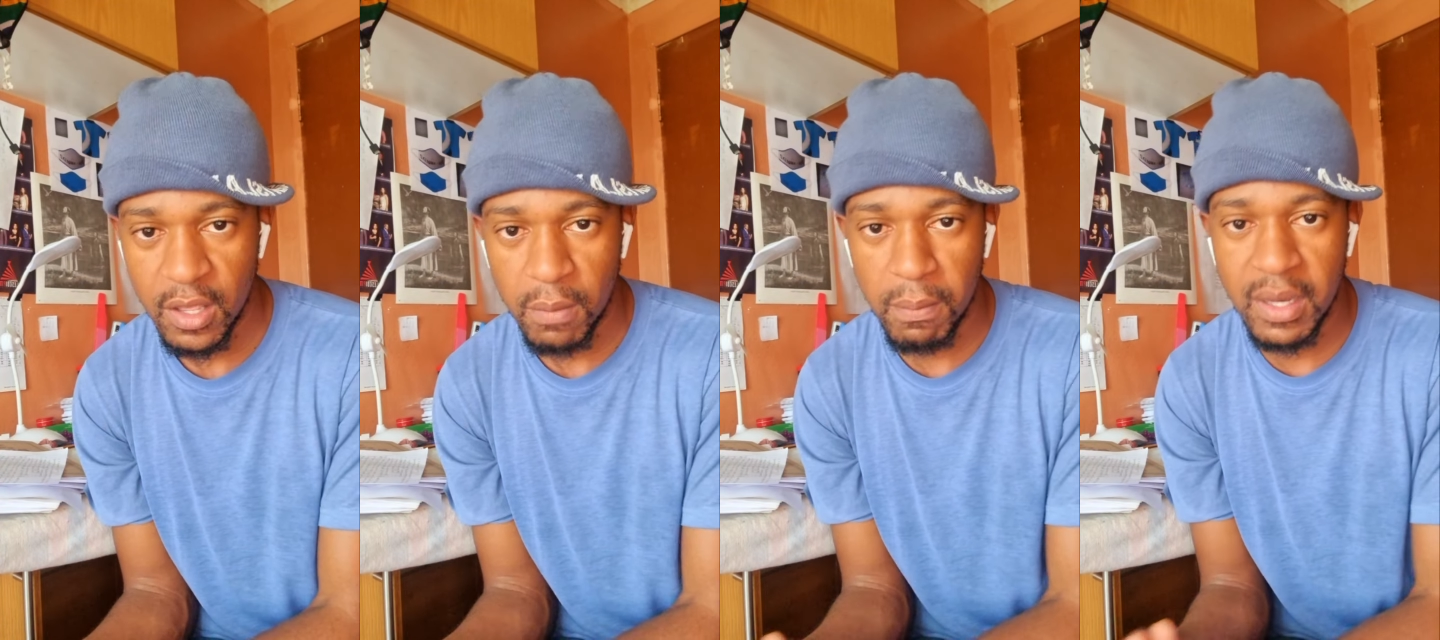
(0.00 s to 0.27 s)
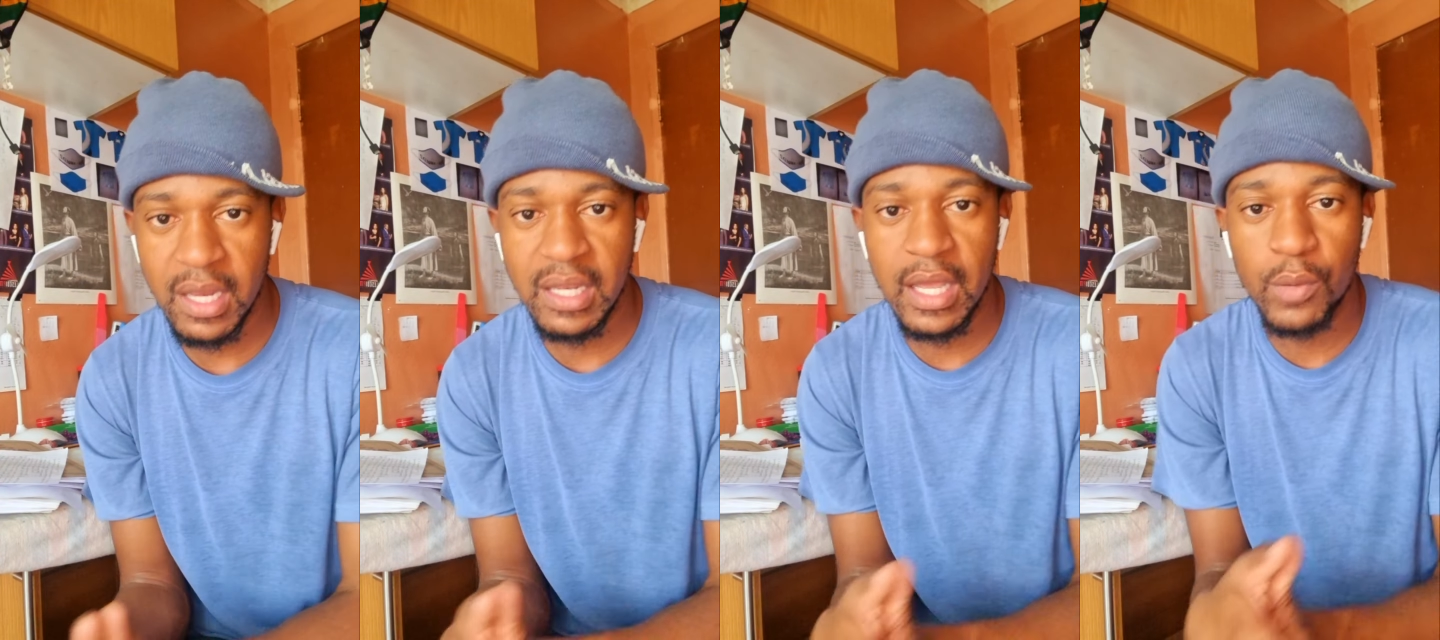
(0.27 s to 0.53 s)

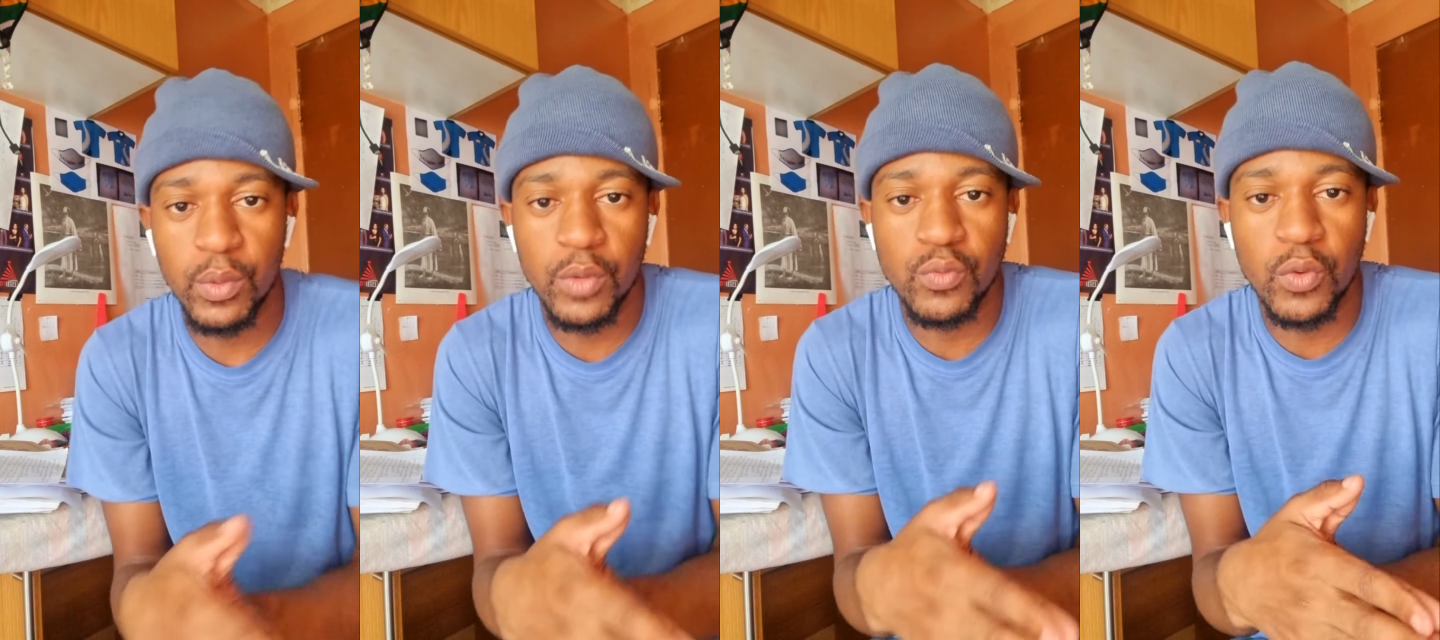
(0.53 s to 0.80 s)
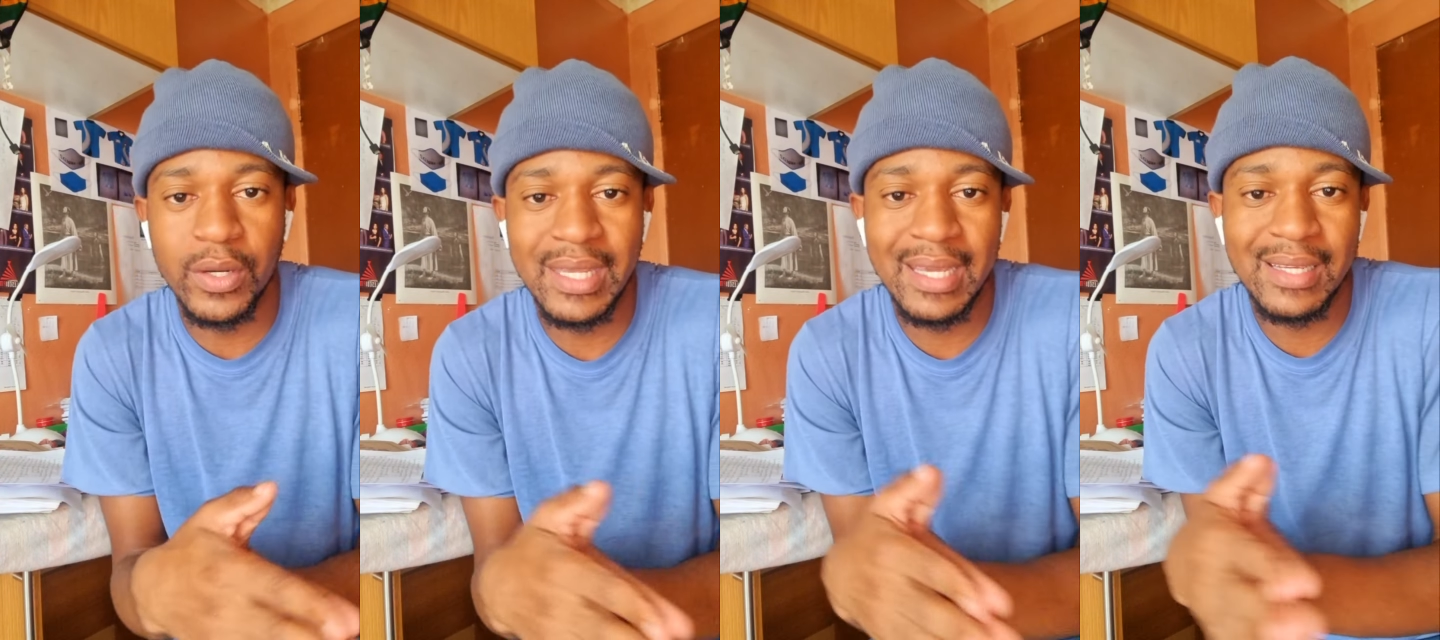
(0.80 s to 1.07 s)
meaning they
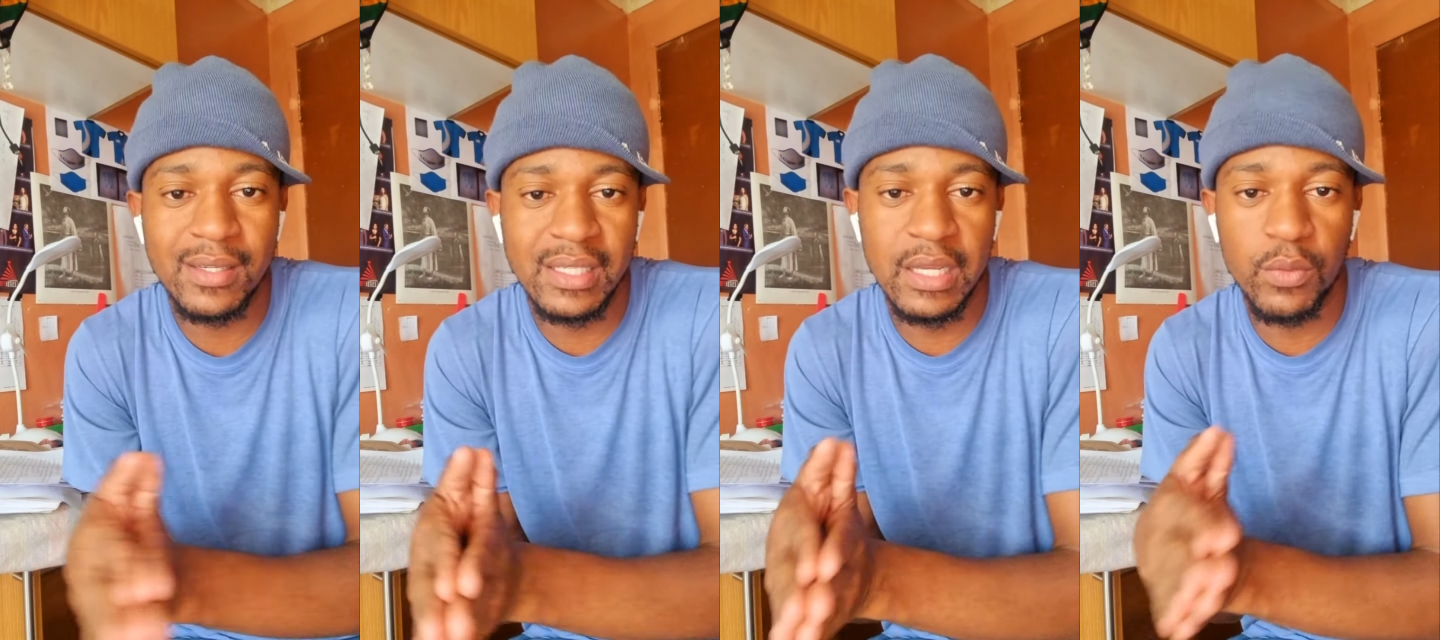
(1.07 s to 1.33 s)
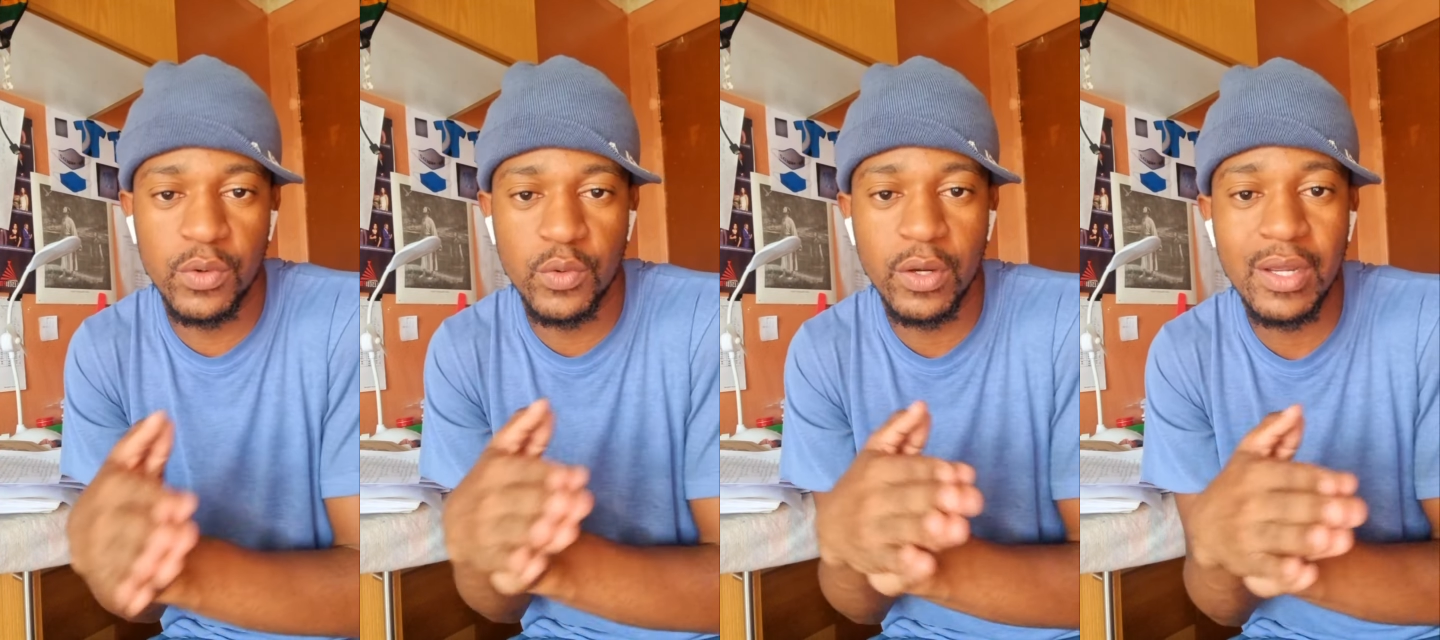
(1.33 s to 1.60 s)

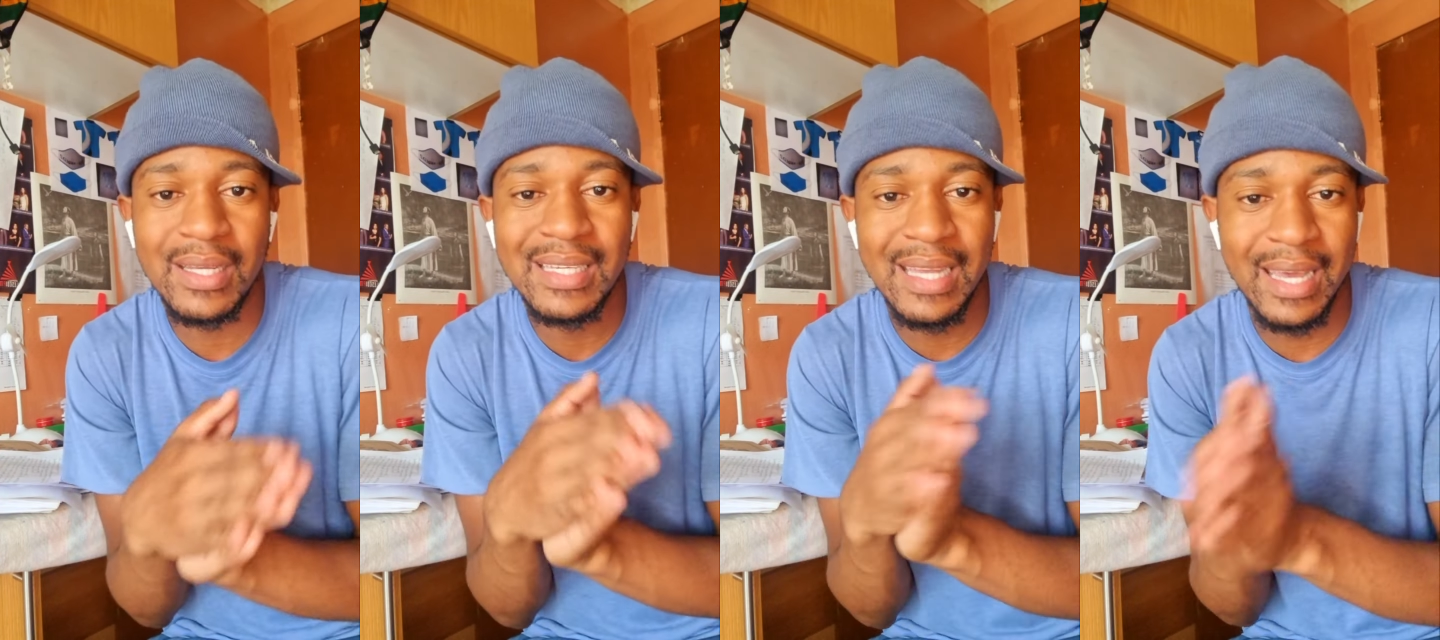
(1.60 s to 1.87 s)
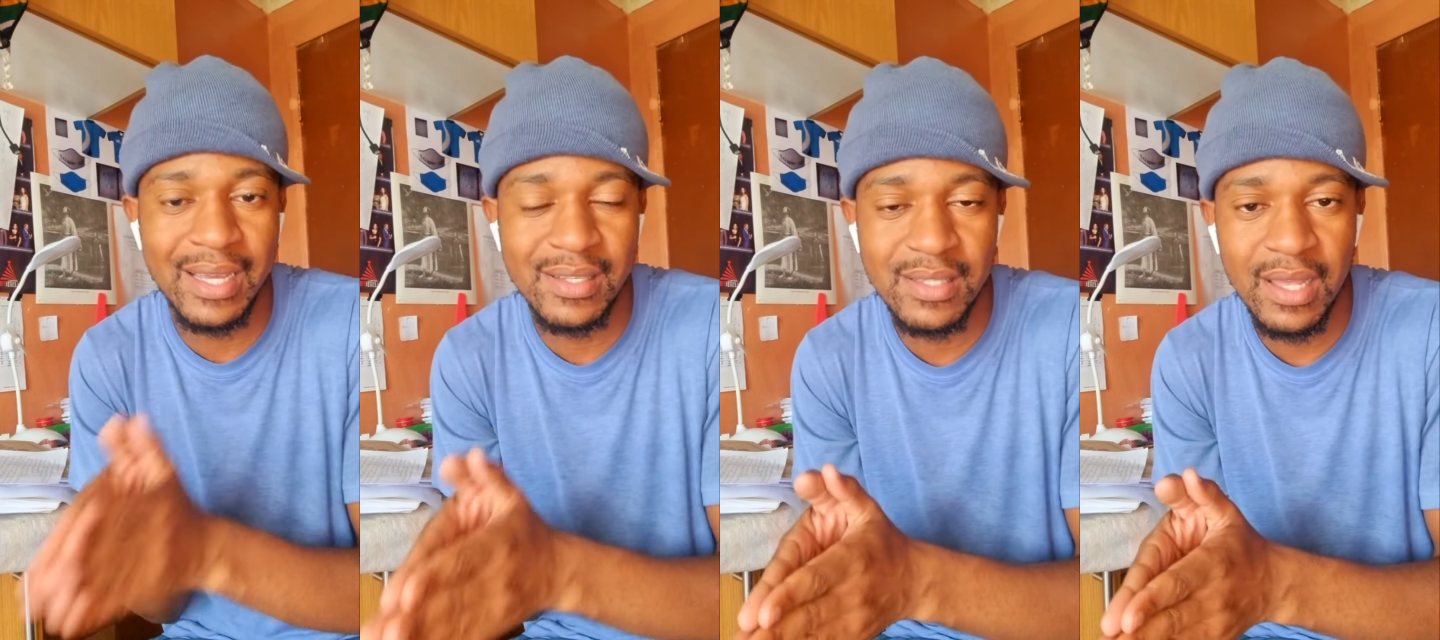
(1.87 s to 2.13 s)
were
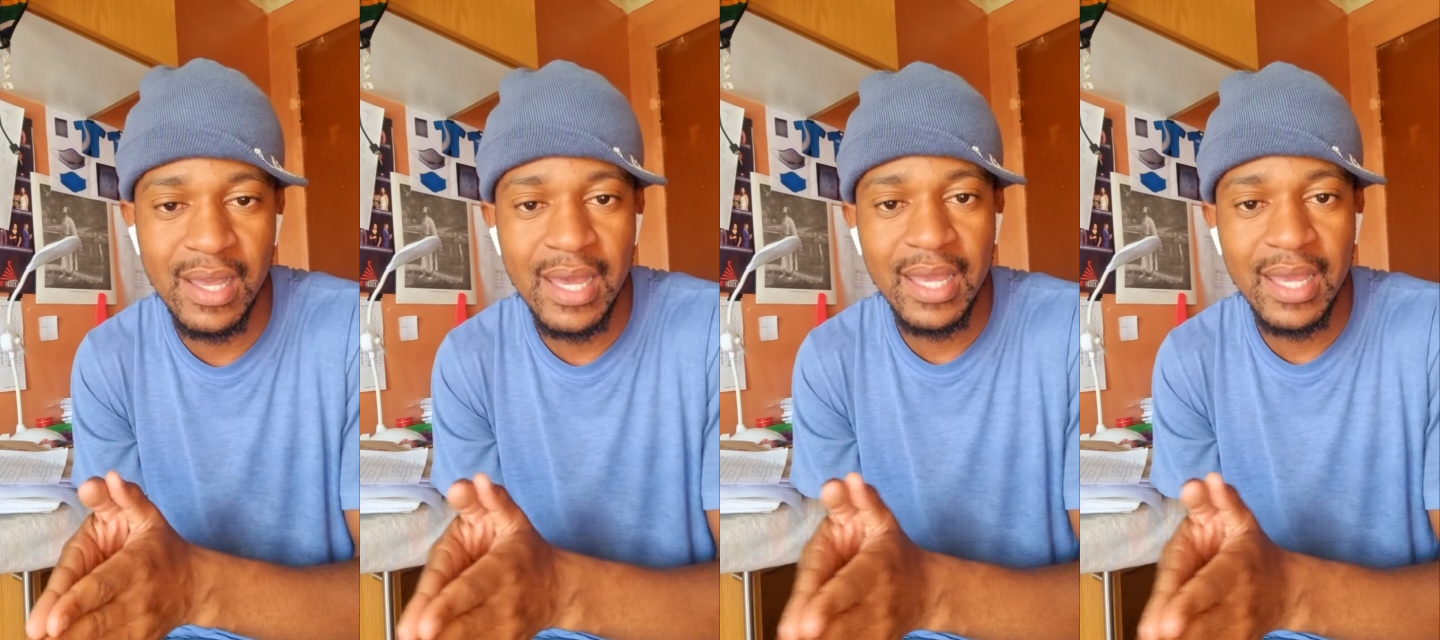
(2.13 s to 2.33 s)
recognized